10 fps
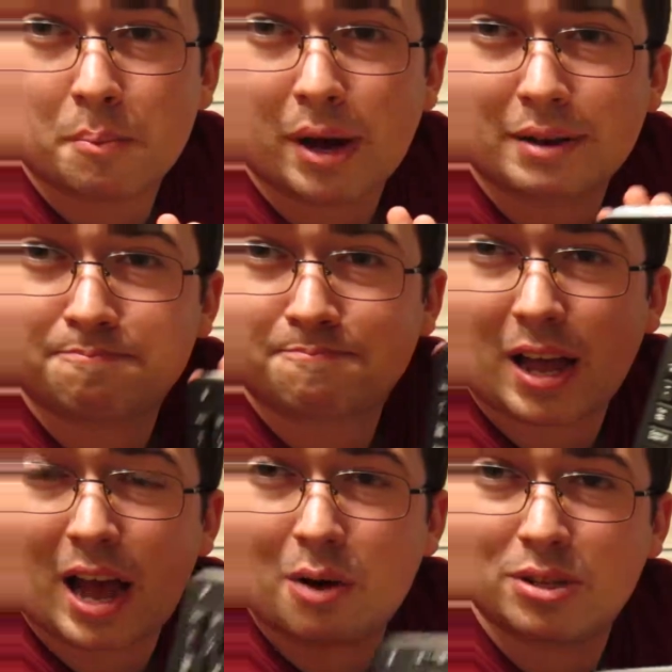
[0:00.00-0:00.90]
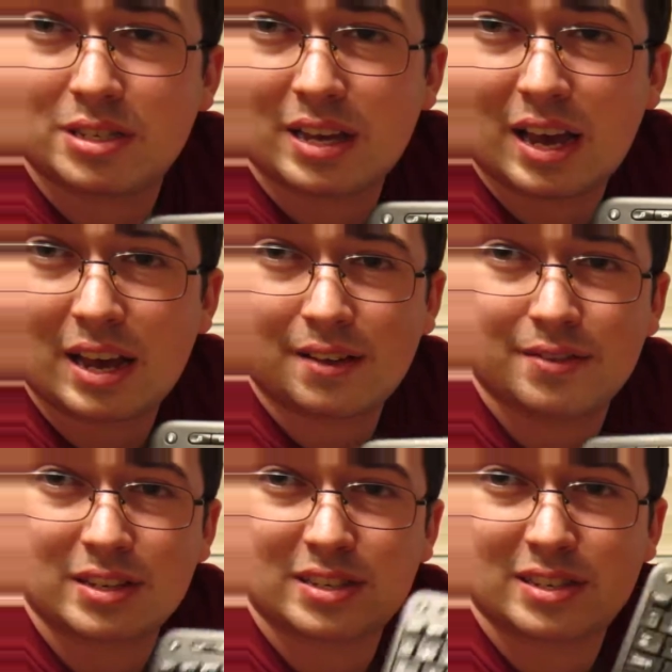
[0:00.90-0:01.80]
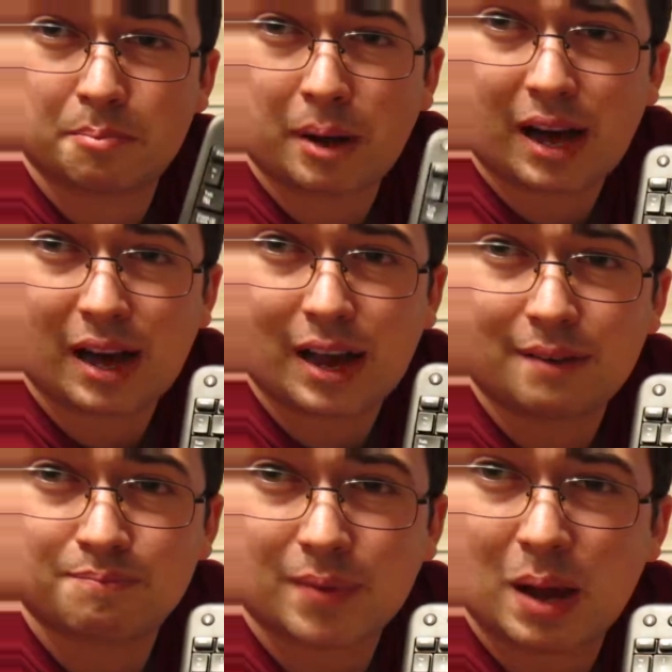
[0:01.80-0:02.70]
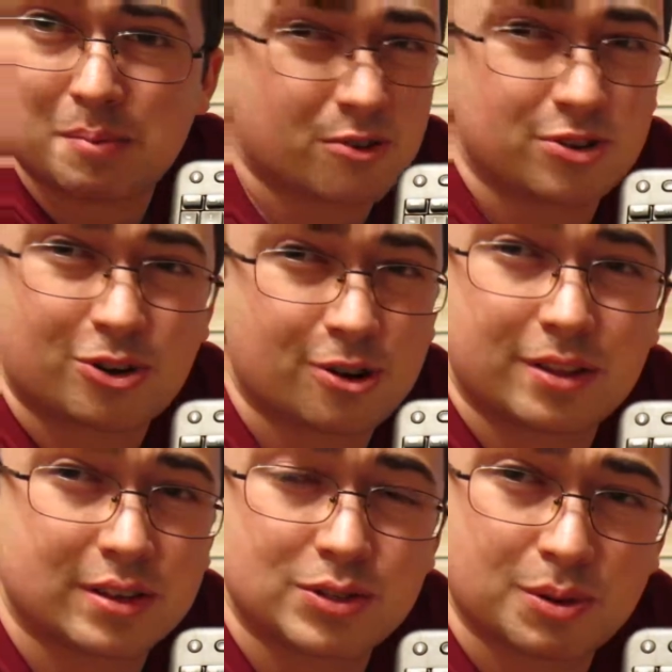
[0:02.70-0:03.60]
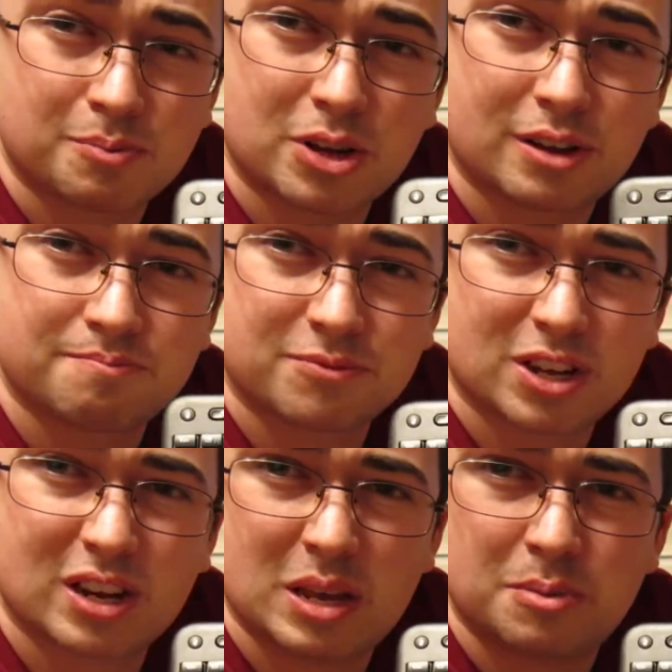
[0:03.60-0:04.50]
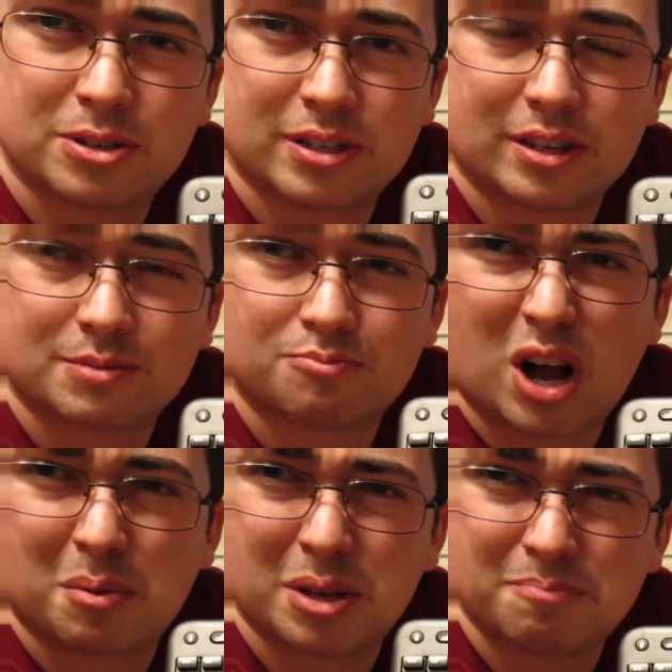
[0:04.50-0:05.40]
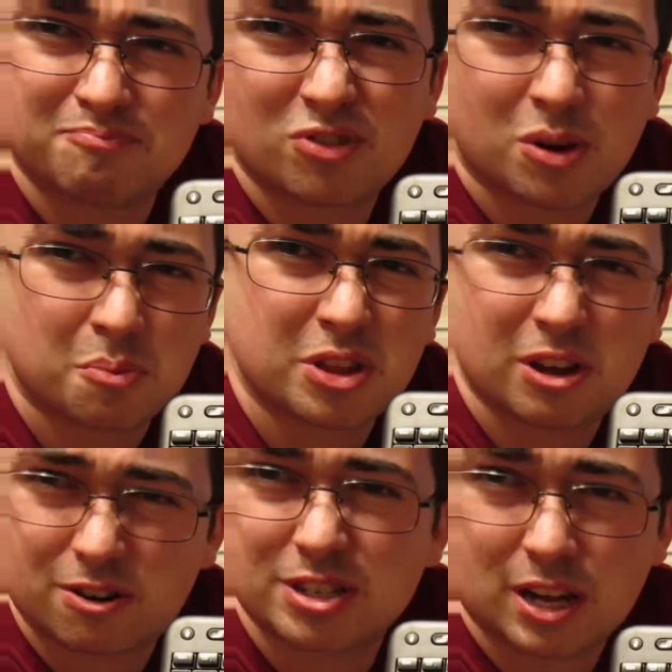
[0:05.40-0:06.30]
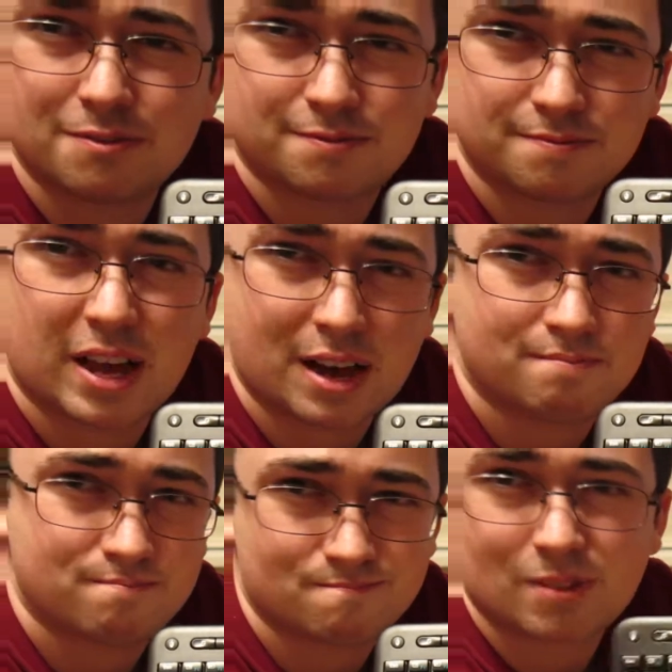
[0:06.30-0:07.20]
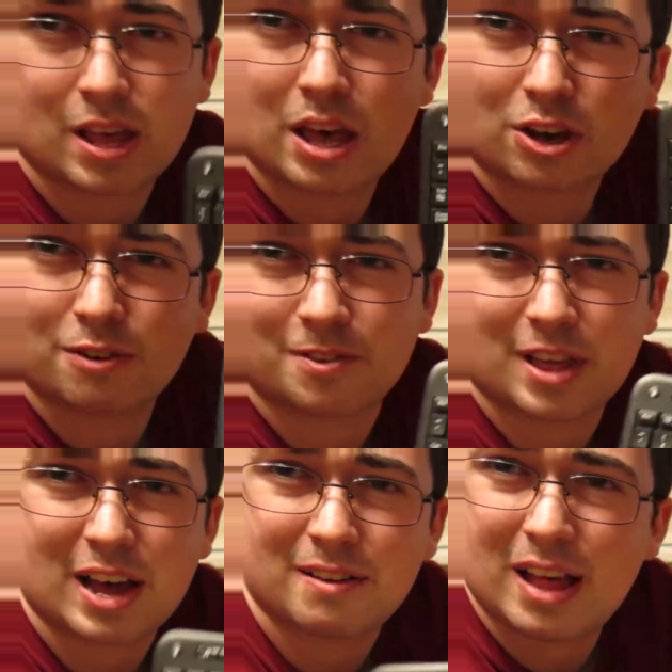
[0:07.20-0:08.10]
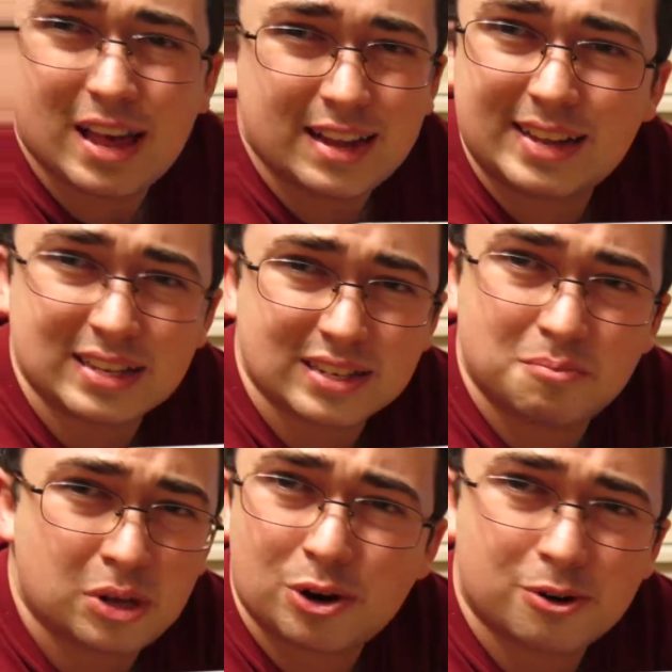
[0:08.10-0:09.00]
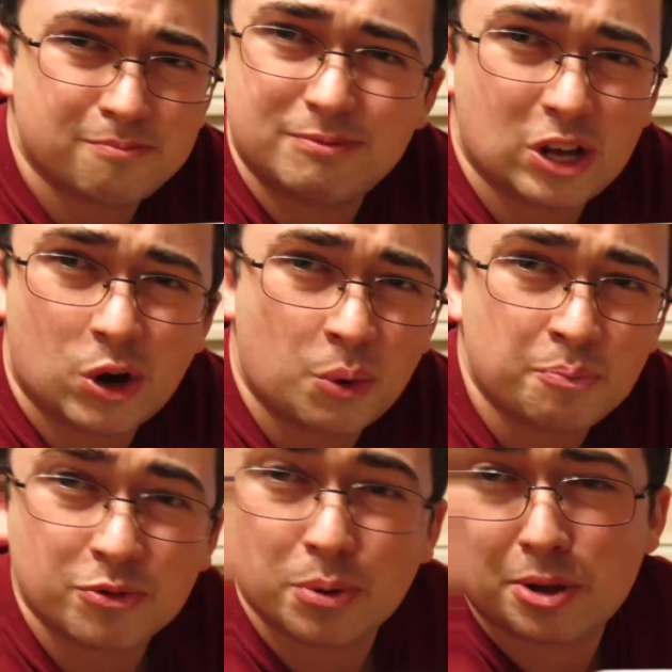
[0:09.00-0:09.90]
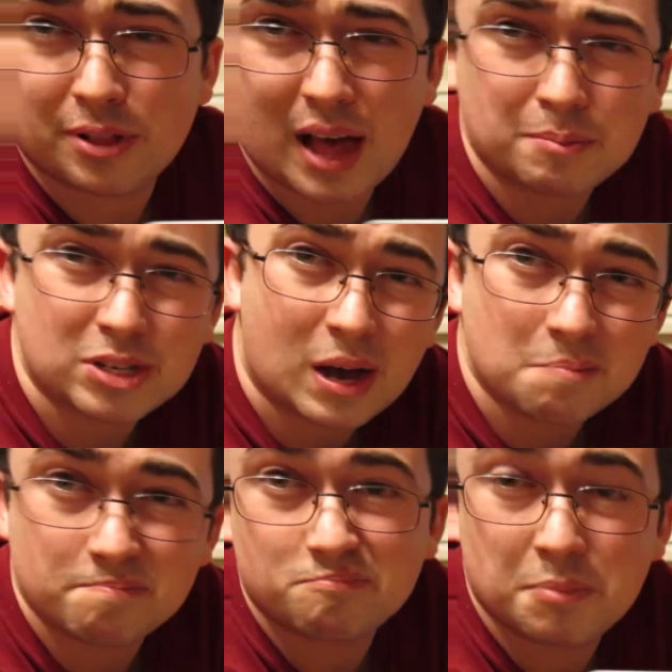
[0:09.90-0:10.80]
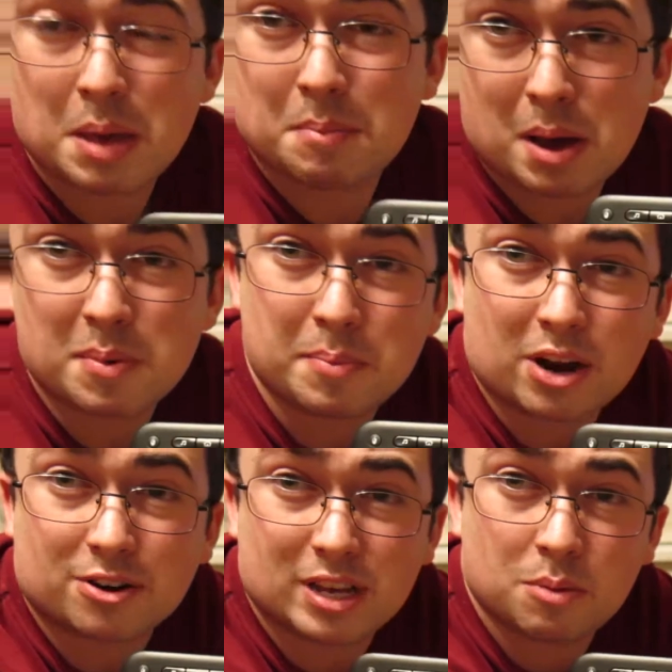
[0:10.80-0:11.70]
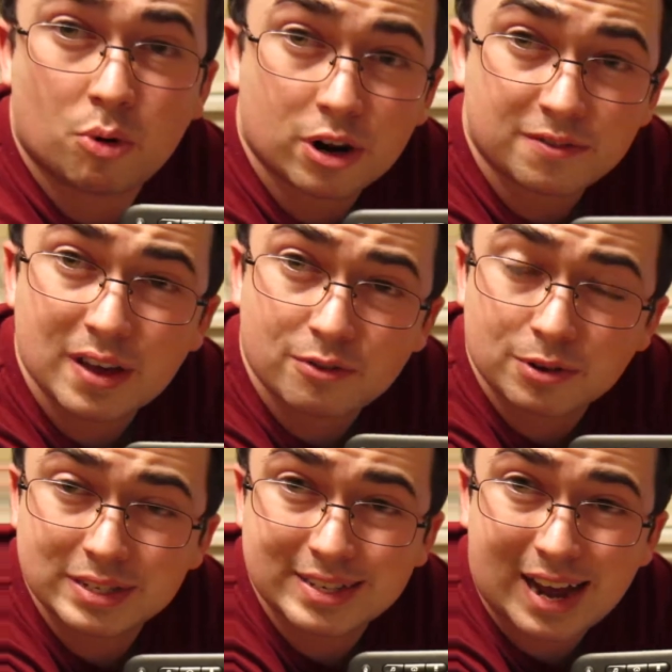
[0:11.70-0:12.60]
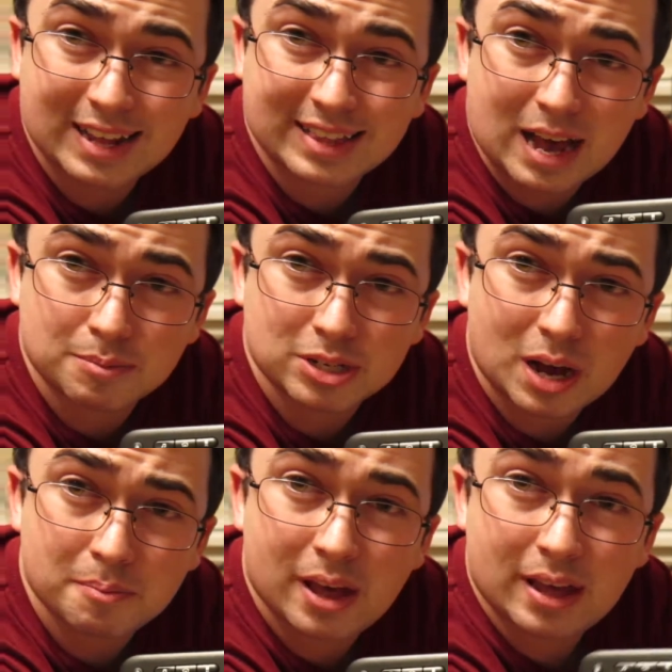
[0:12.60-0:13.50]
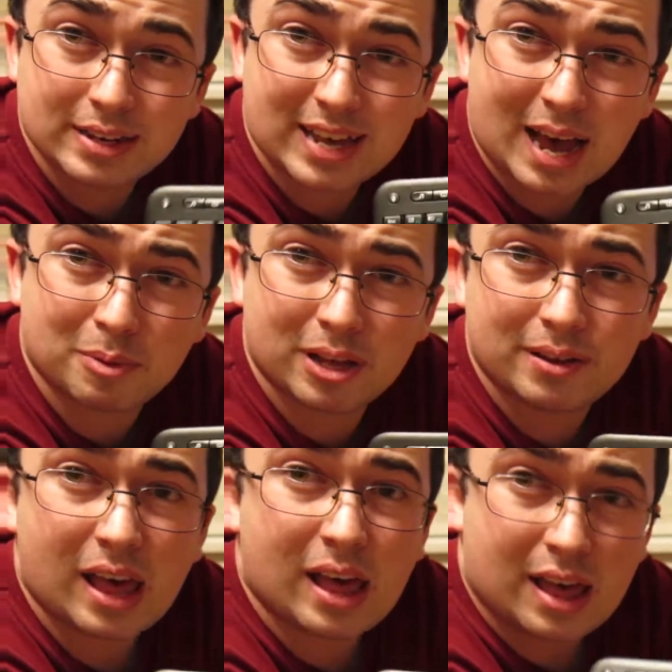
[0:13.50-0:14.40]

But I would say this is a buy. I'm not returning this. I'm gonna keep using this. Probably home theater stuff. Yeah, good for that. Desk computer, no. With your laptop, it might be better keyboard if you have a really tiny laptop, tablet.